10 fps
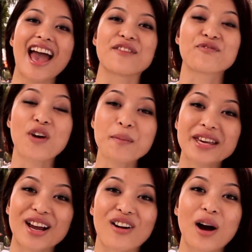And from
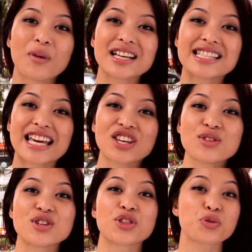here, I want to take
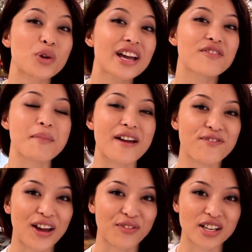you to three of my
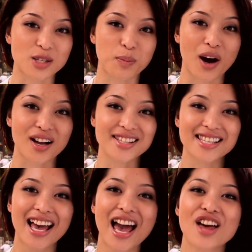favorite spots.
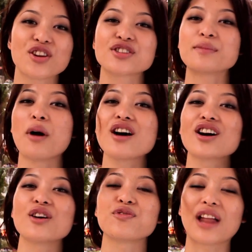There's the
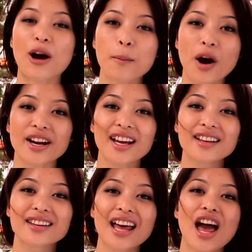Mongkok Flower Market,
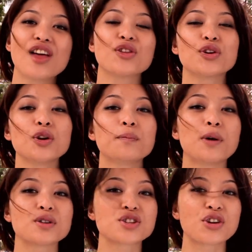the Yuen
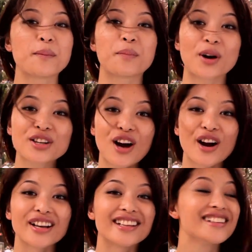Street Bird
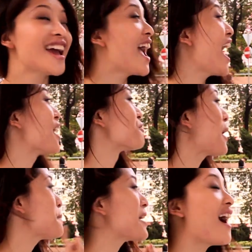Garden, and
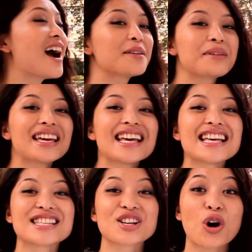right behind me
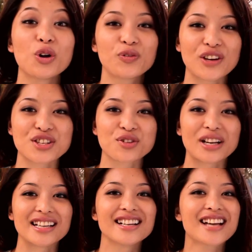is the Goldfish Street.